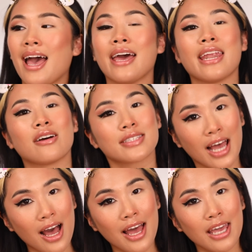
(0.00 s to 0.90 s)
And now
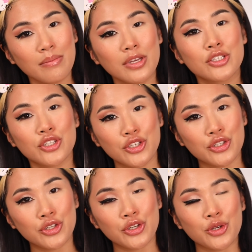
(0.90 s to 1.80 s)
time to
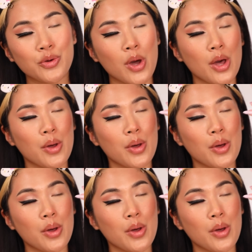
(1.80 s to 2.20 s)
do